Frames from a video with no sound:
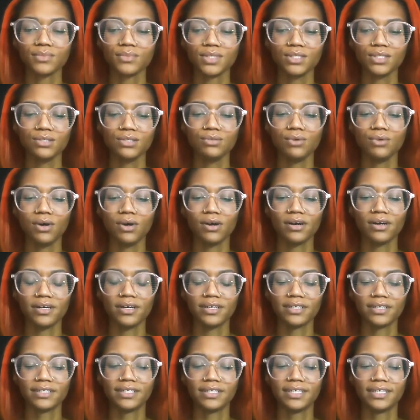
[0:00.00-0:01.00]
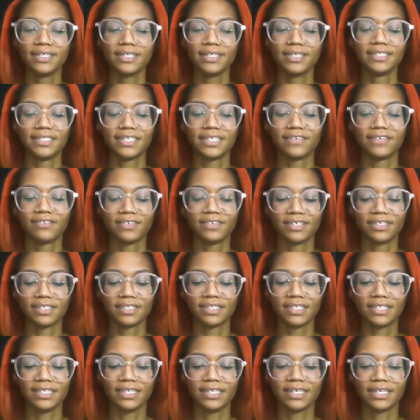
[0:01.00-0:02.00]
you are
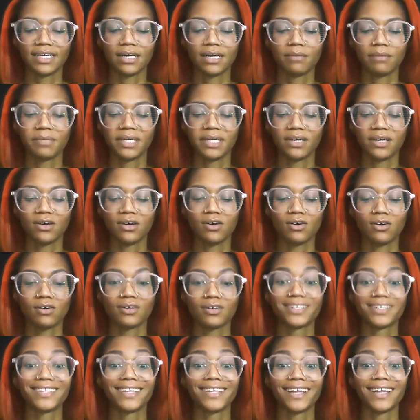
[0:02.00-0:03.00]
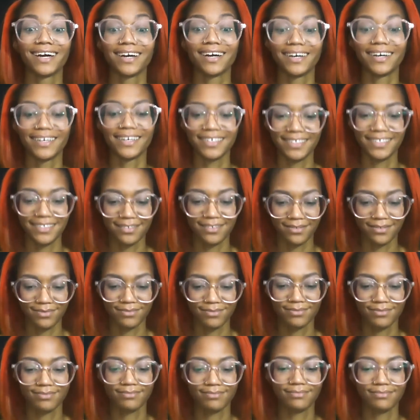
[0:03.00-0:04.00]
definitely coming online,
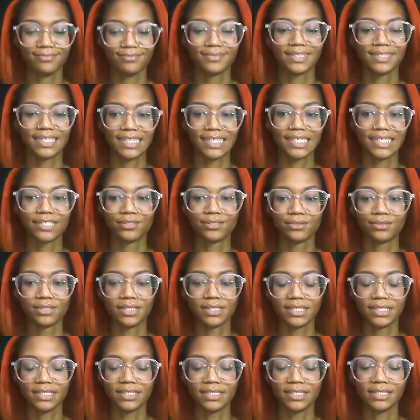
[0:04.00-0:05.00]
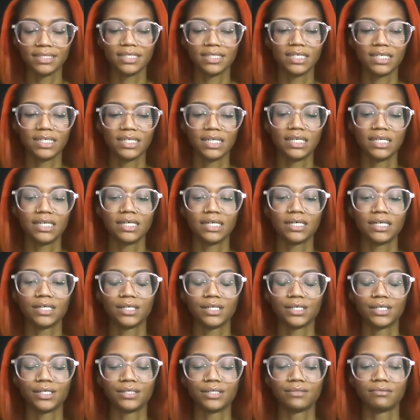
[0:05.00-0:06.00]
literally,
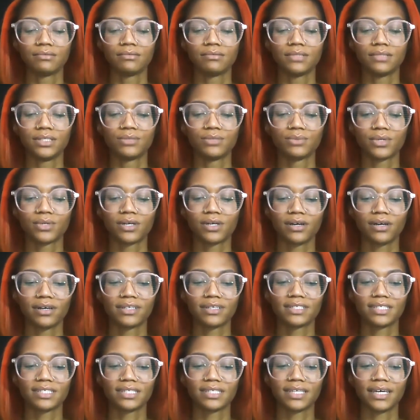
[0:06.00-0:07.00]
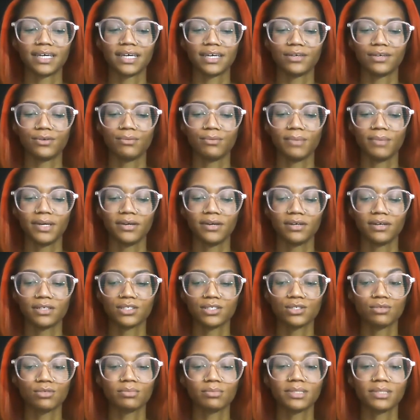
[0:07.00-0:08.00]
uh, in regards to that. You may
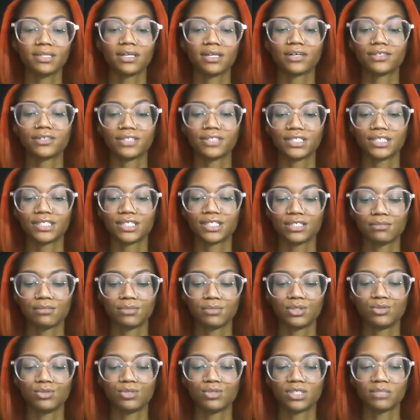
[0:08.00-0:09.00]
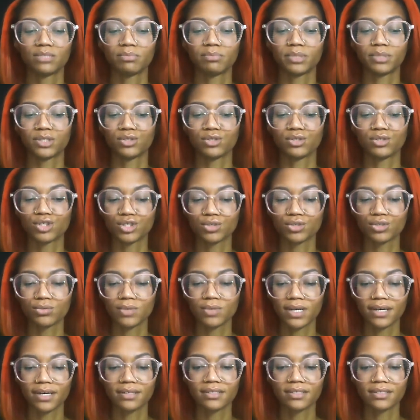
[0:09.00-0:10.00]
also be learning some new spiritual
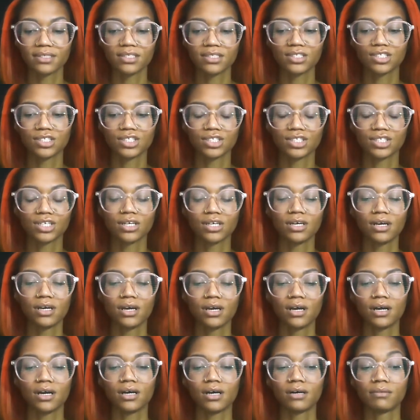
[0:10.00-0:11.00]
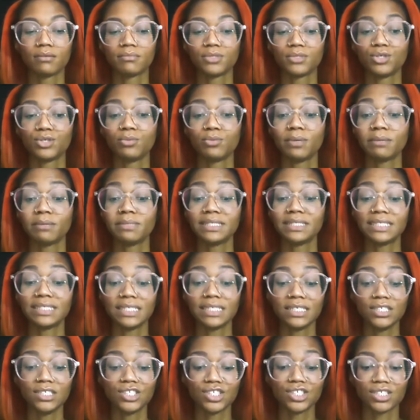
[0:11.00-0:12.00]
knowledge. Um, you may be
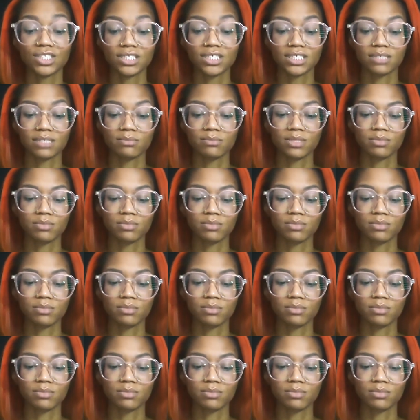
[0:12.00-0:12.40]
teaching some